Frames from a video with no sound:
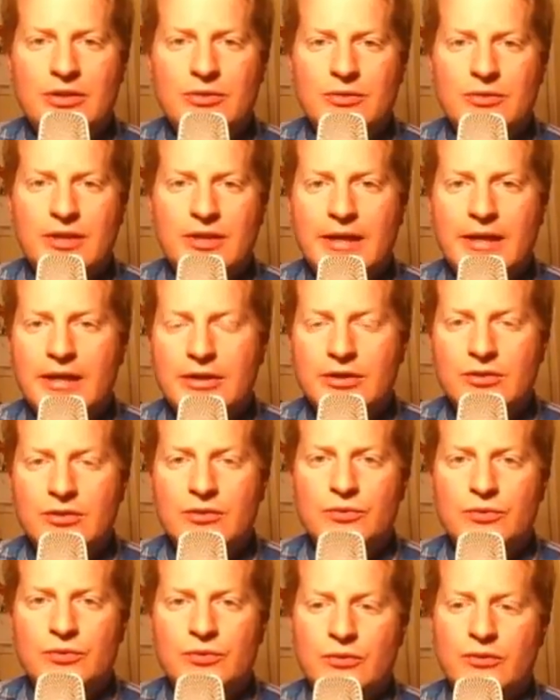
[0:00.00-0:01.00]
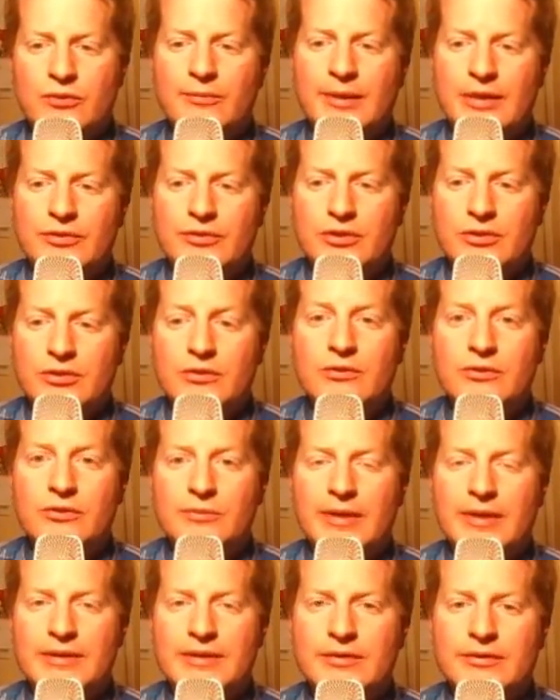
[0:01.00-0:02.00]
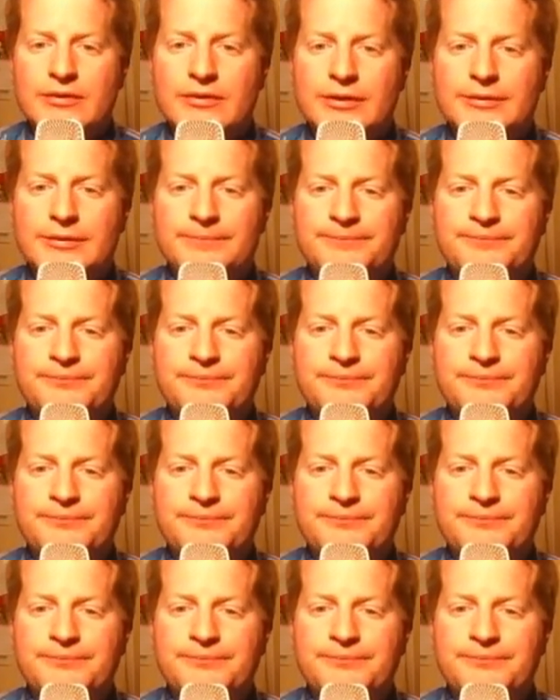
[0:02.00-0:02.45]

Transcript: you cannot use what we're about to use basically.